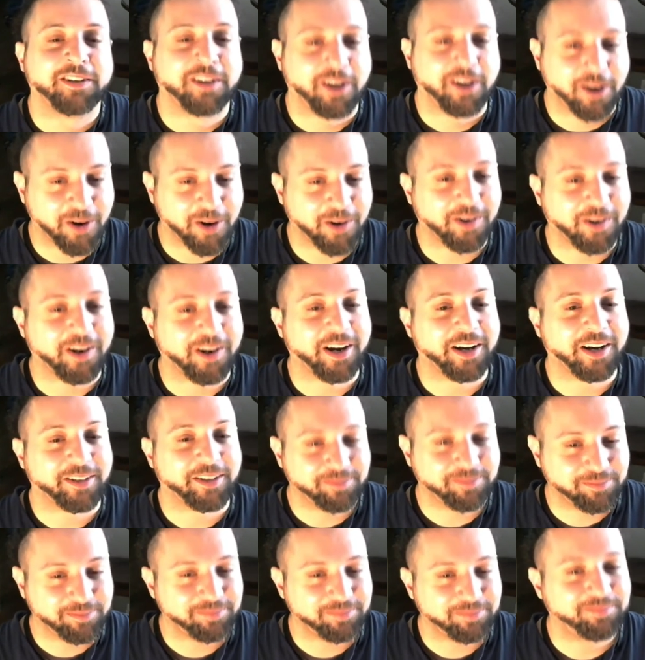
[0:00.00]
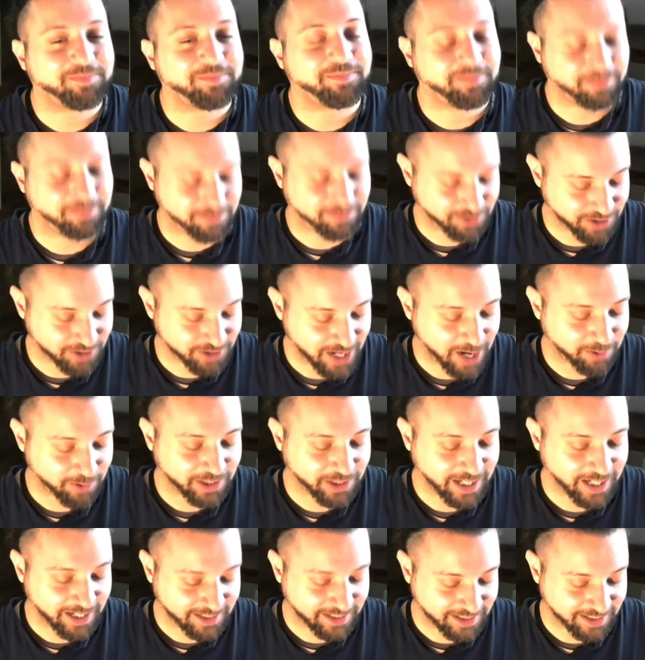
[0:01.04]
Alright, so now we're
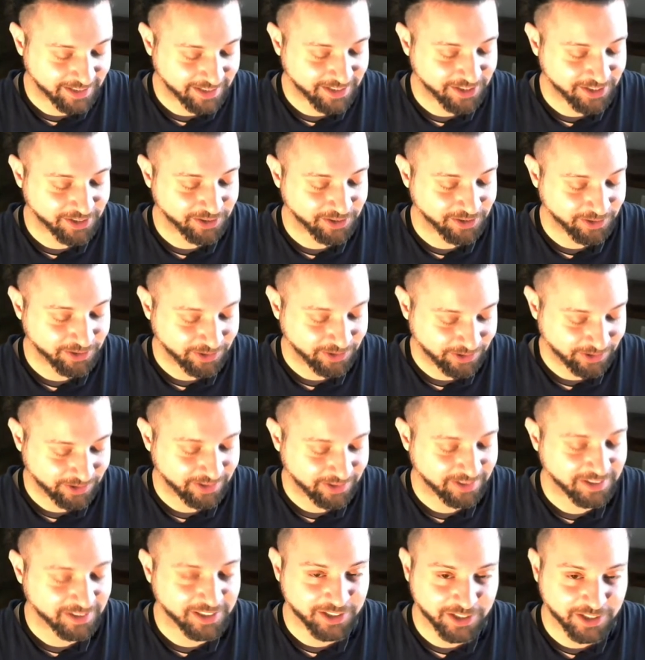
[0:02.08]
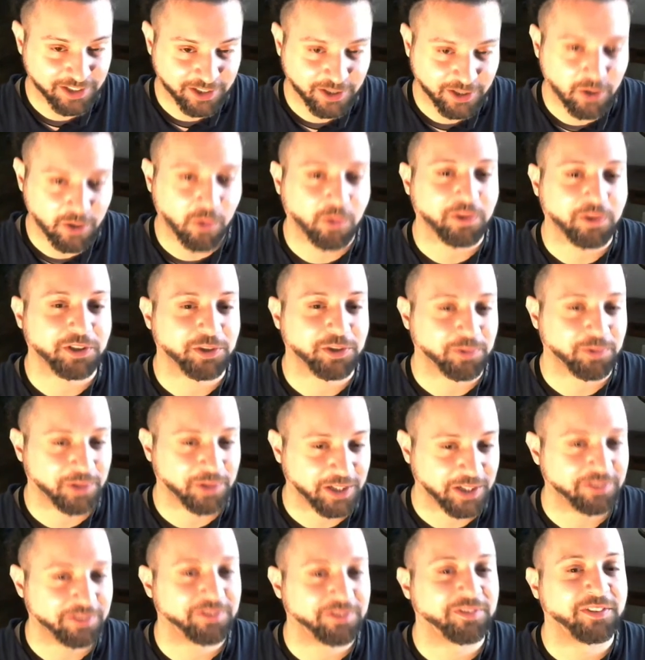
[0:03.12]
getting into, this is the chorus
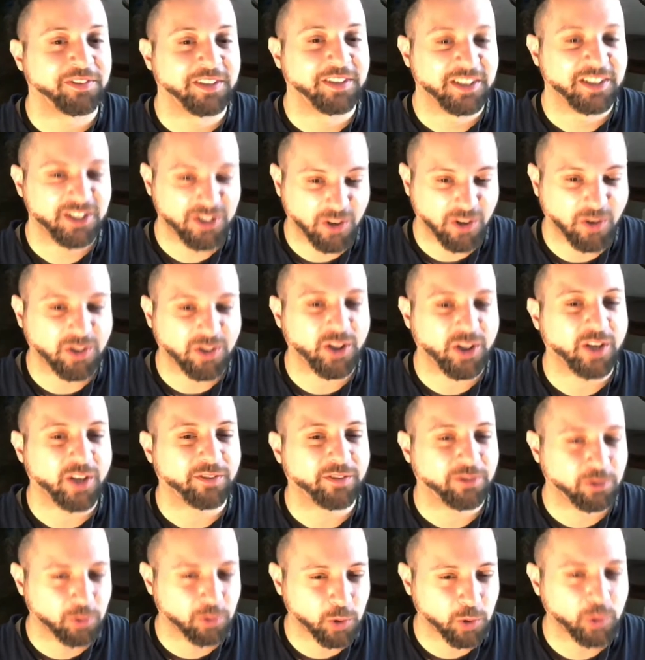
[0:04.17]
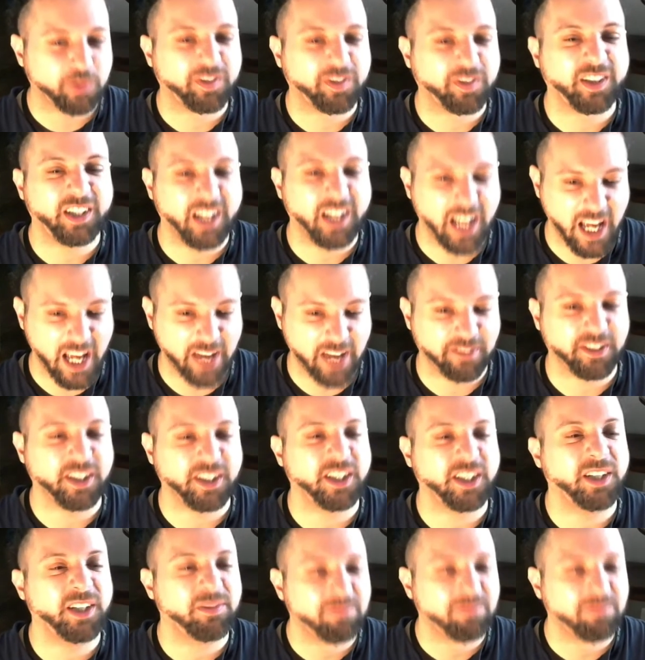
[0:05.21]
riff. It starts off groovy, heavy,